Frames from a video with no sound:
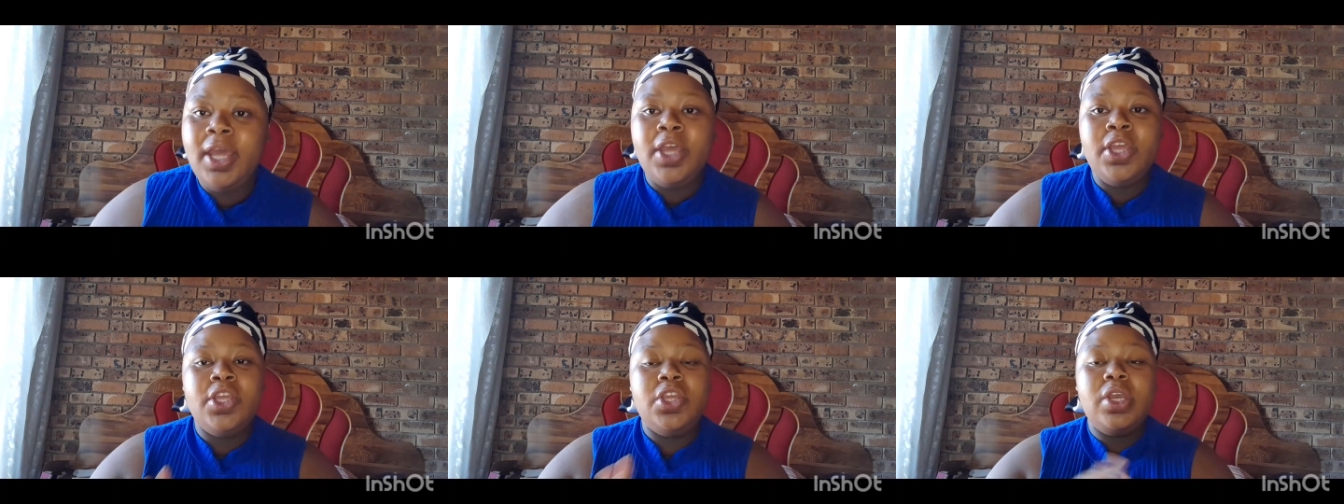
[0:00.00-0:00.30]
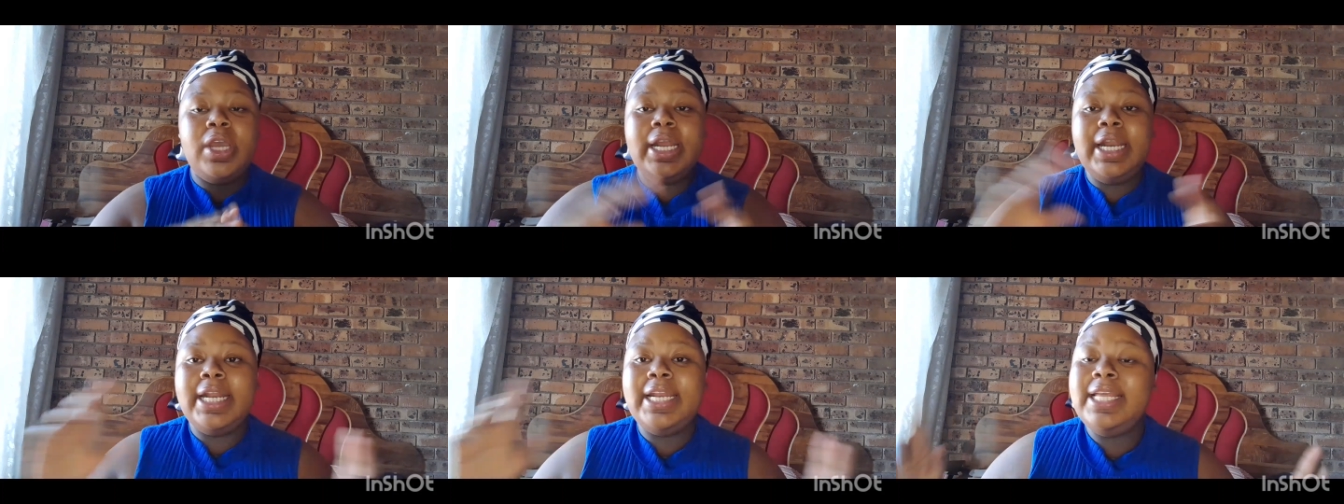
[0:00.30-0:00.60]
you're
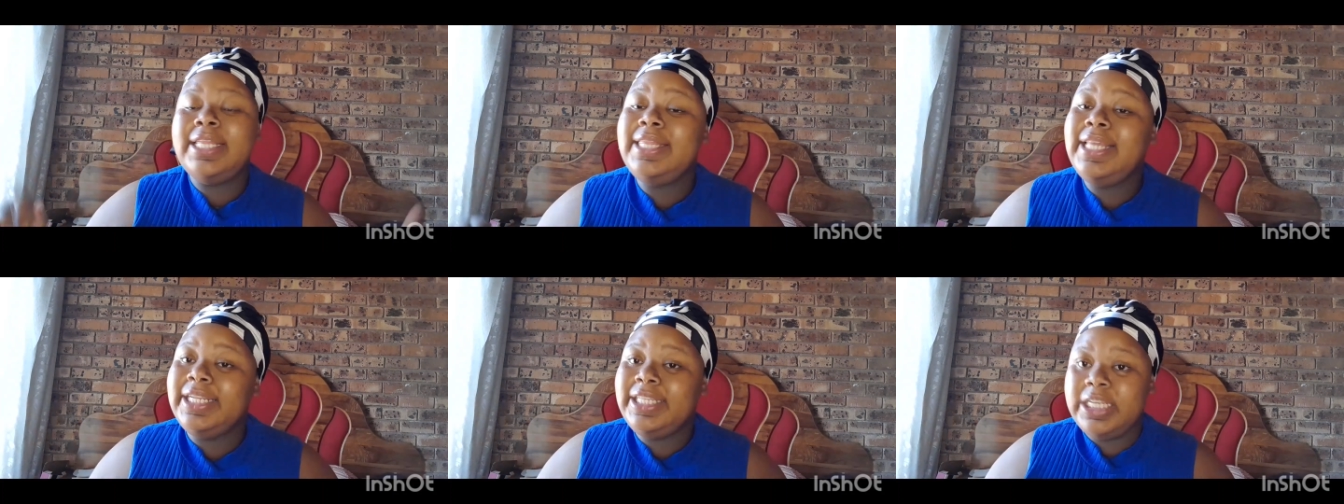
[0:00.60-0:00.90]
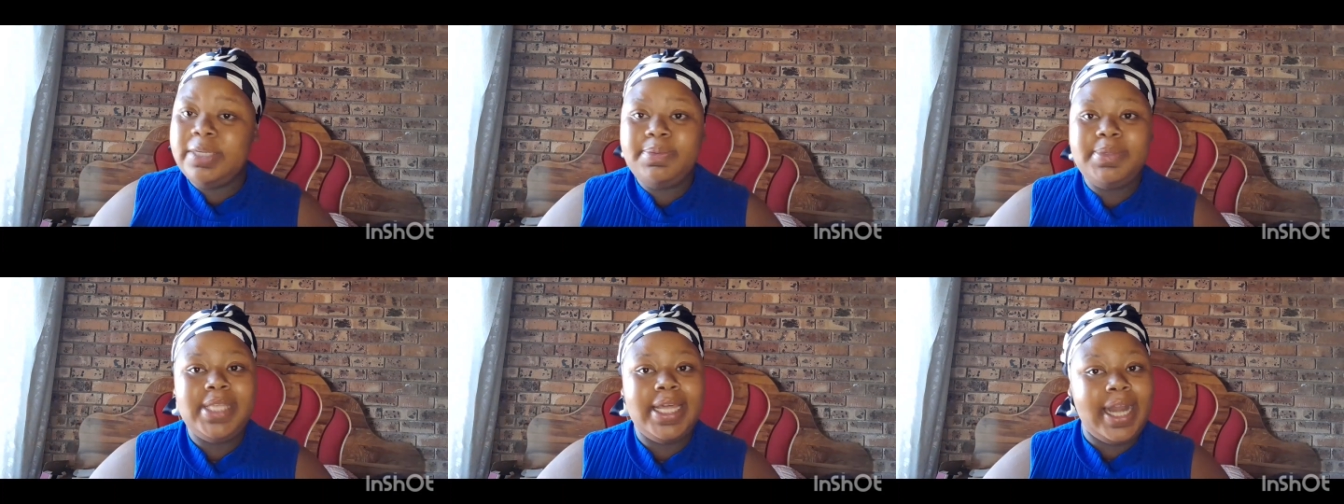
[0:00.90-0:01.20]
gonna need the
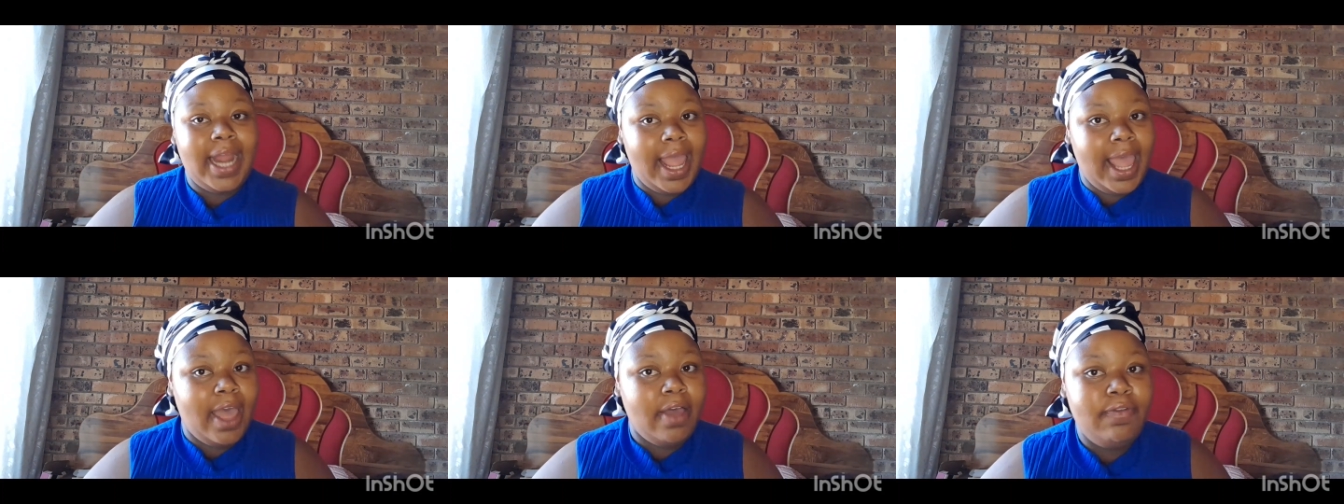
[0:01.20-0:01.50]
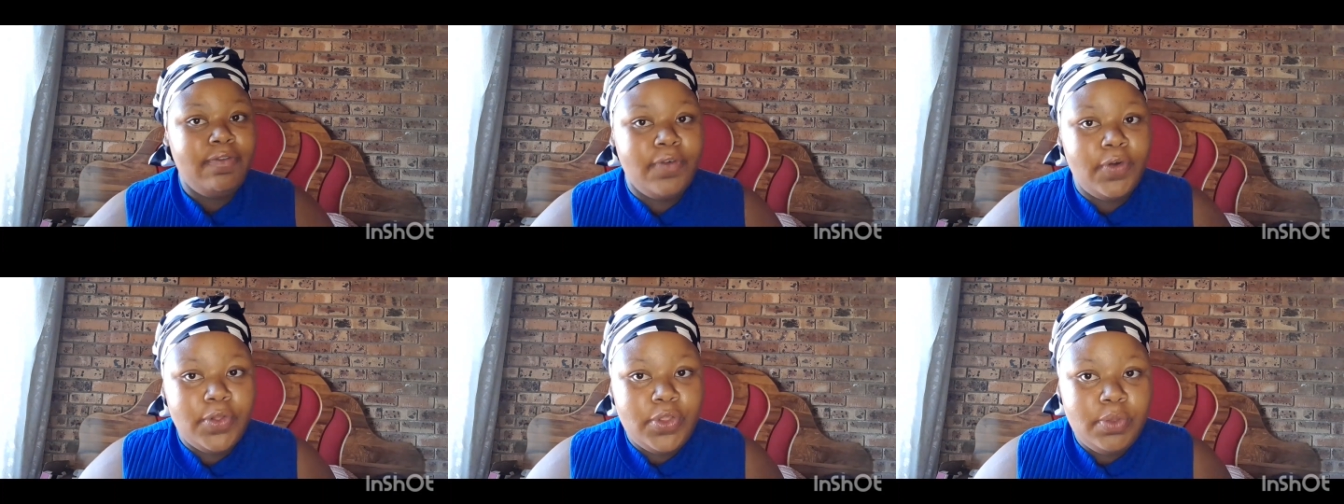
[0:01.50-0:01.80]
tips that I have
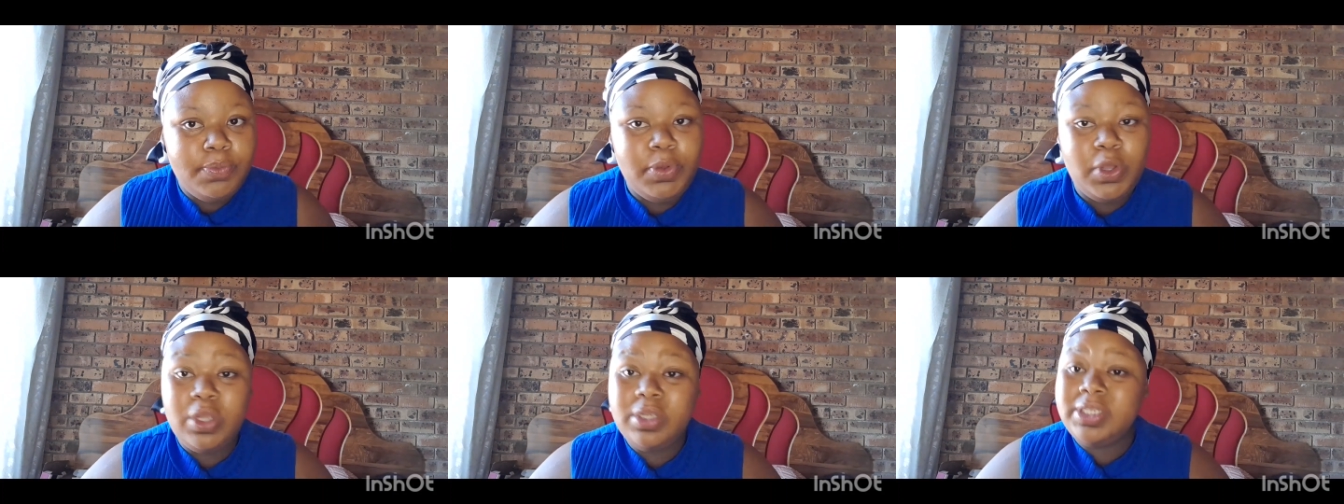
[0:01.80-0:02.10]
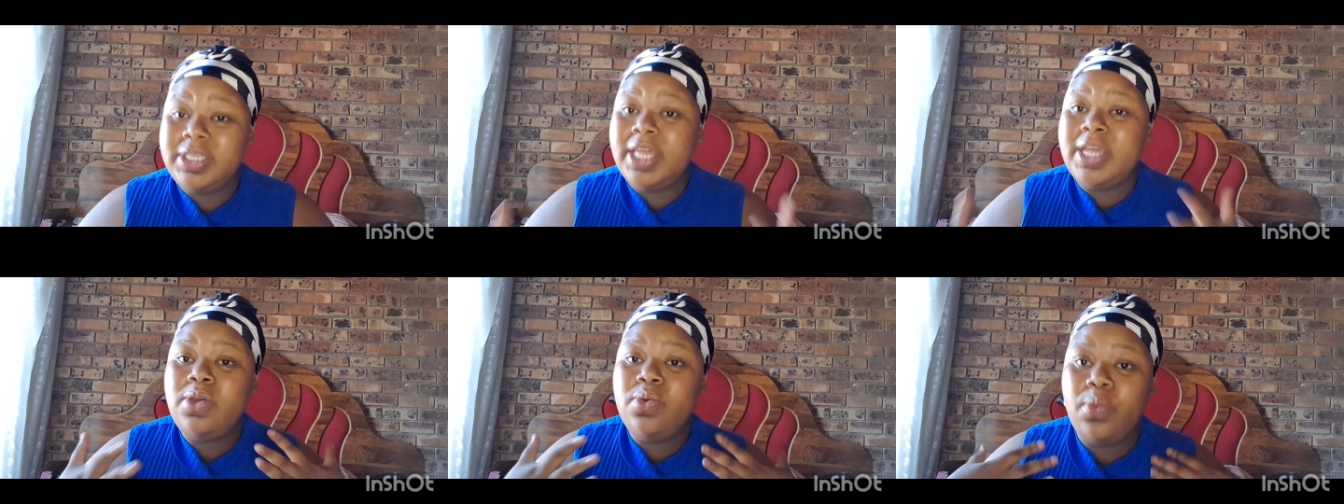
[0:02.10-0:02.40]
for you, because
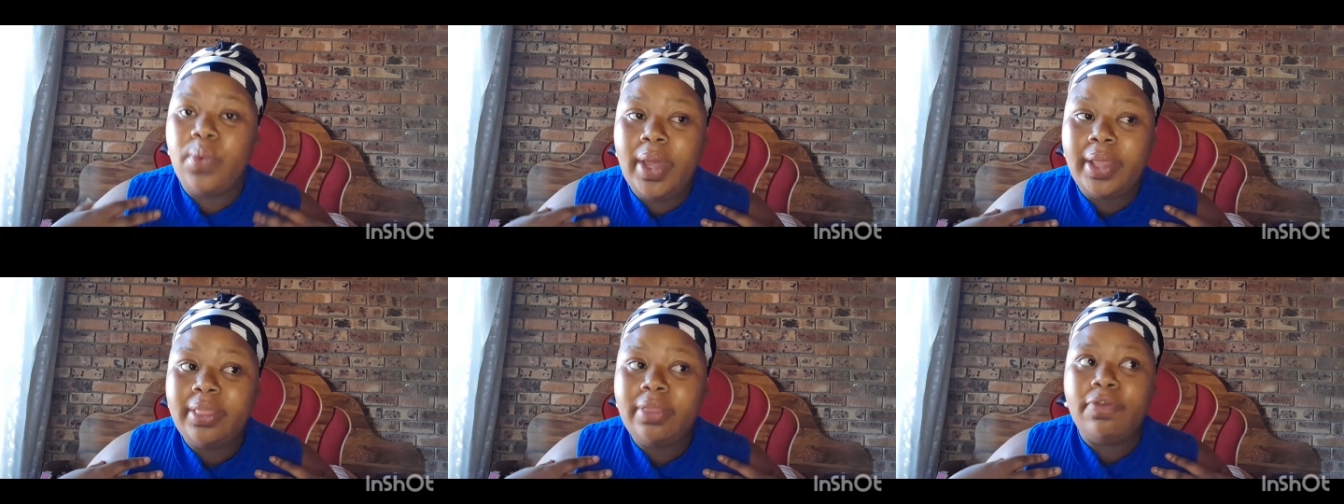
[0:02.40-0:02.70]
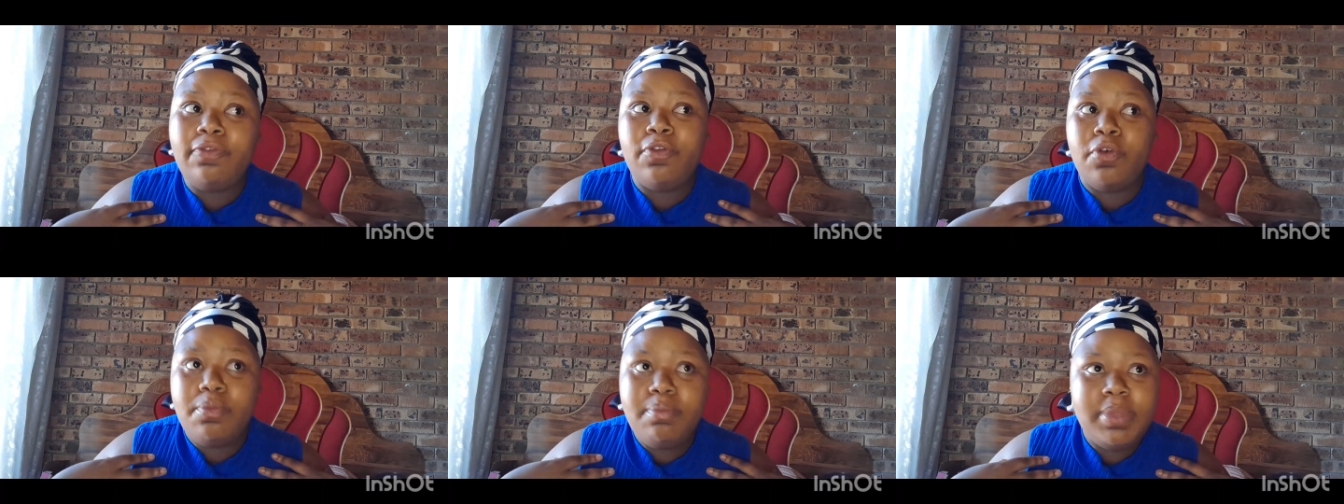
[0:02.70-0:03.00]
they worked
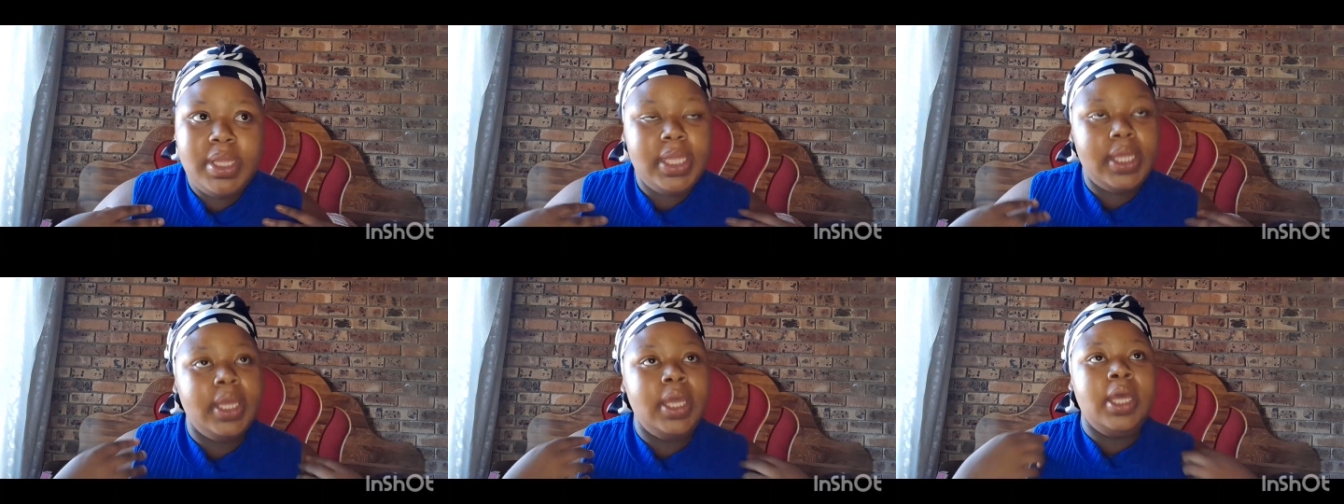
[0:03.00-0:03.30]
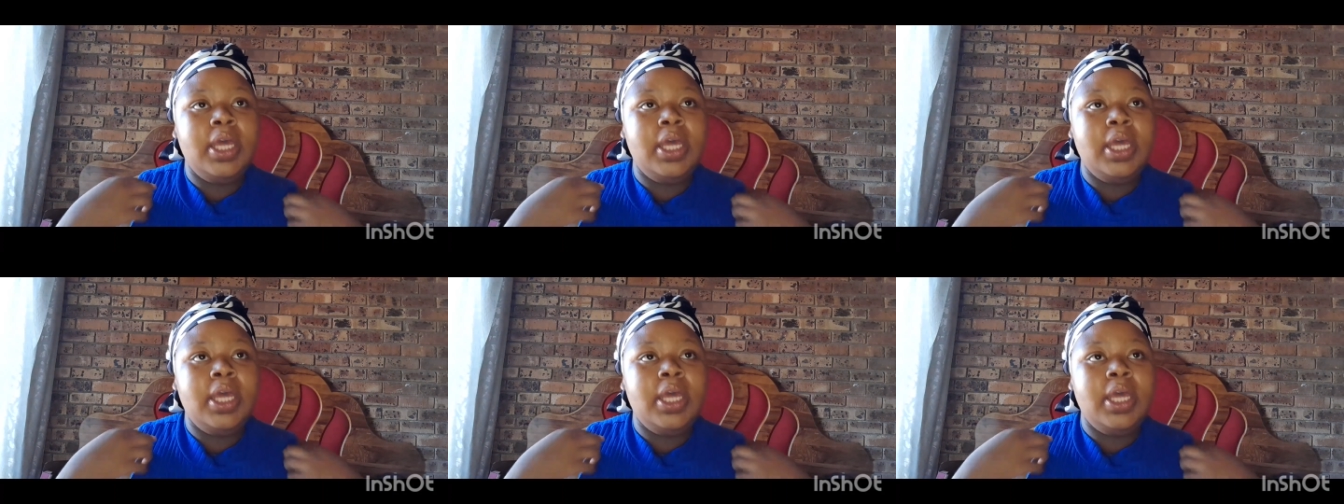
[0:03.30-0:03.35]
for me.